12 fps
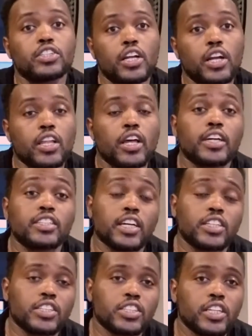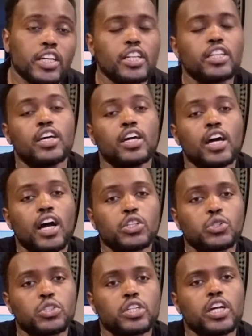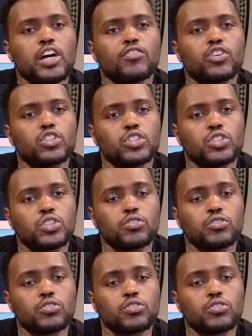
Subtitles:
It's another exciting day, and today I've got